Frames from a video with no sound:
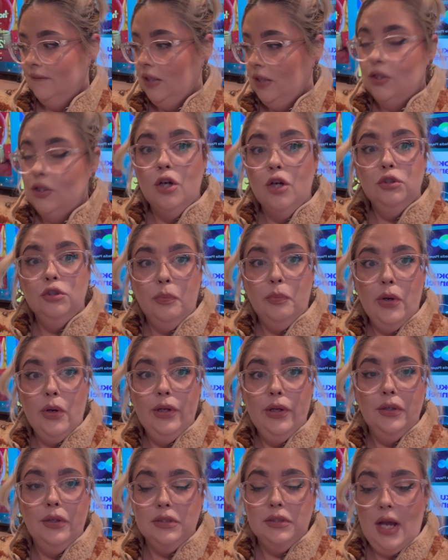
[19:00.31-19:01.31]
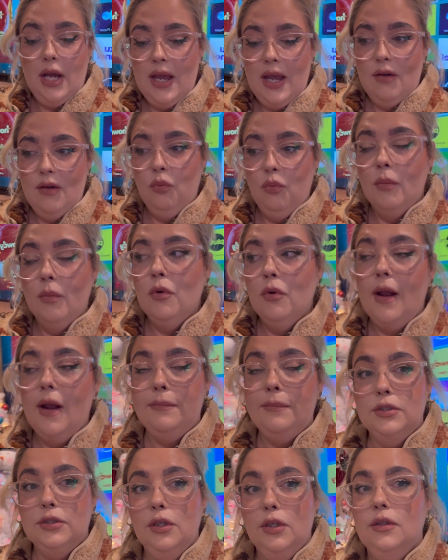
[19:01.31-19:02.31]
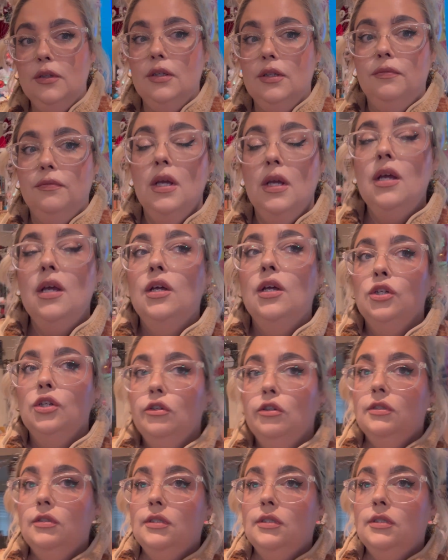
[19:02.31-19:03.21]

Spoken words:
No spoilers. I have one more episode of the new